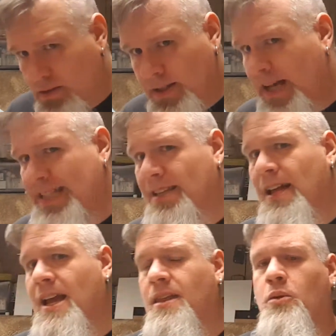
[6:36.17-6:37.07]
doesn't
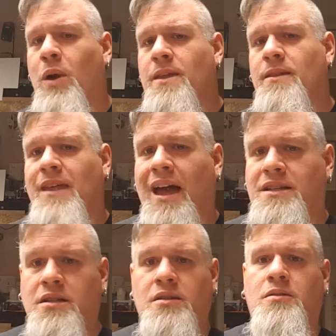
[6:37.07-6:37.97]
like the way that
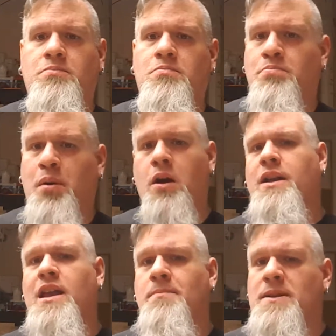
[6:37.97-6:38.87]

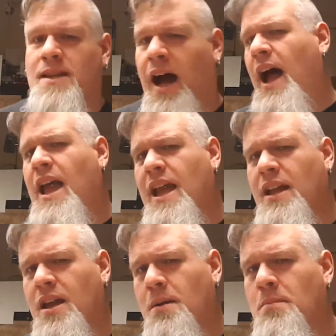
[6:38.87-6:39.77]
barkeep is eyeing
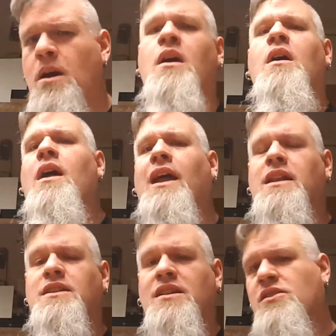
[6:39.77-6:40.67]
him, and
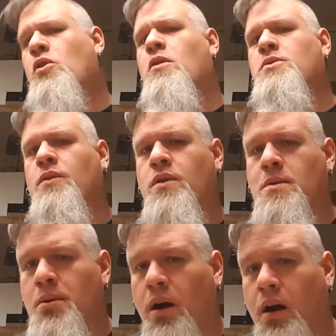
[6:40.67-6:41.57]
he storms over to the
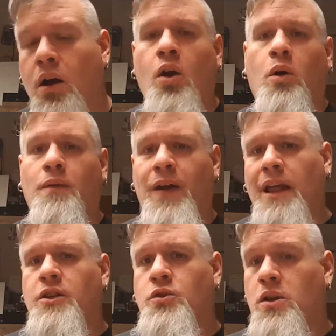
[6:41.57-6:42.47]
bar. Or
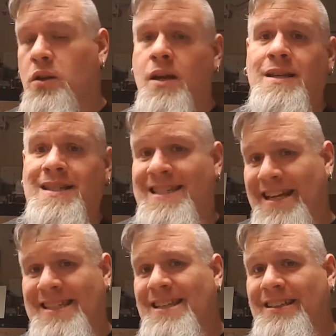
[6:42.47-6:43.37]
Valadril
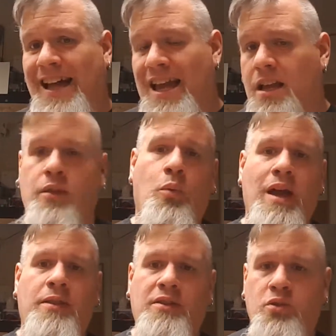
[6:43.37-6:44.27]
doesn't like the
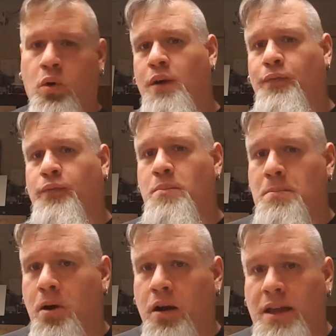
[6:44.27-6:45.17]
way the dwarf from the
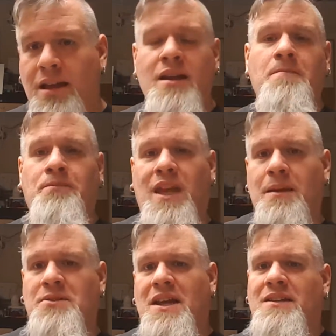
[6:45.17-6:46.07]
party
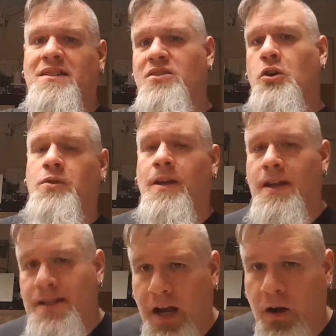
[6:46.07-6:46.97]
keeps insulting
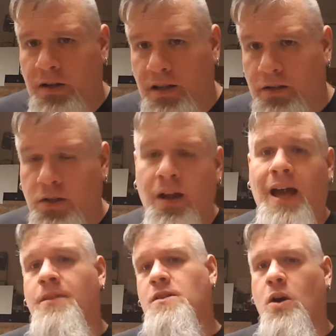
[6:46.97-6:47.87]
his heritage,
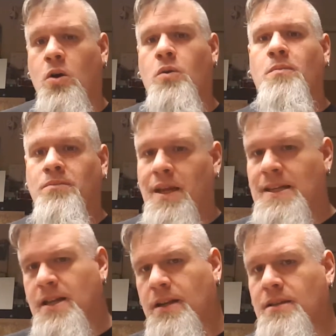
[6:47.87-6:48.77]
and so
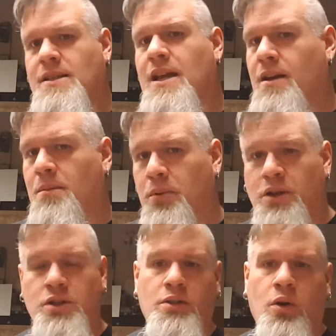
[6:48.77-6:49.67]
he's going to take
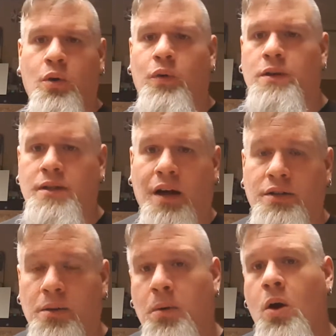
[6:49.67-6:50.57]
umbrage and go over and talk
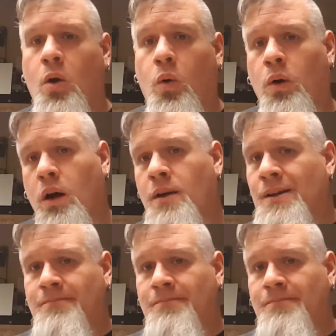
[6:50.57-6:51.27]
to him. Or,